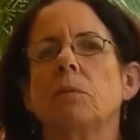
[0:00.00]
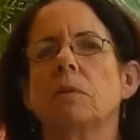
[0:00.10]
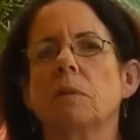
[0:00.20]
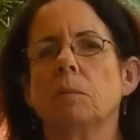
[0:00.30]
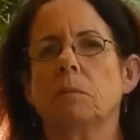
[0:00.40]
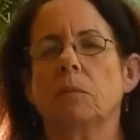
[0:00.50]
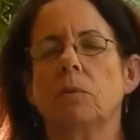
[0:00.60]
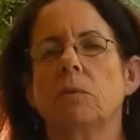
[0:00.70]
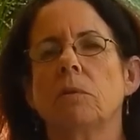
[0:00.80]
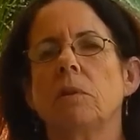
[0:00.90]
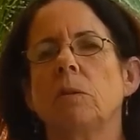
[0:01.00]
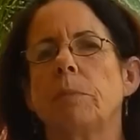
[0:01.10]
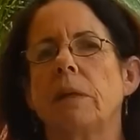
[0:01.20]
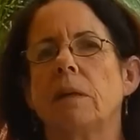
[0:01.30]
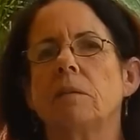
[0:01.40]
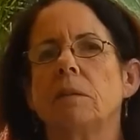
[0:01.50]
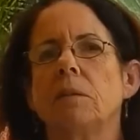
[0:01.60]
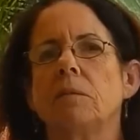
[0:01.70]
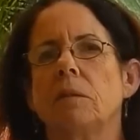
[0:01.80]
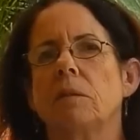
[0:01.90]
what I'm talking about
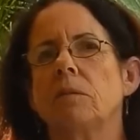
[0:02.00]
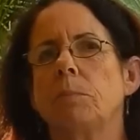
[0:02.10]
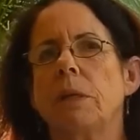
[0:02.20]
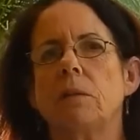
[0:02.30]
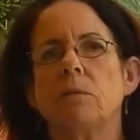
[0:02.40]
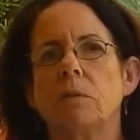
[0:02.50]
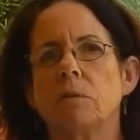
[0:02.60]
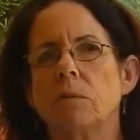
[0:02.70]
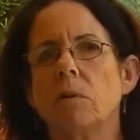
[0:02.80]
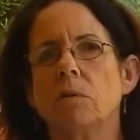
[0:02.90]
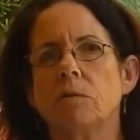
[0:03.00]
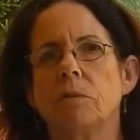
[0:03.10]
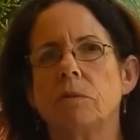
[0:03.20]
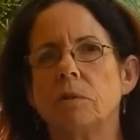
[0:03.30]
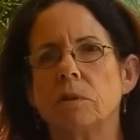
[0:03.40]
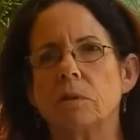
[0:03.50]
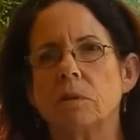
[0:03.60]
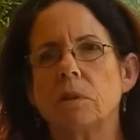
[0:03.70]
is an expansion of consciousness.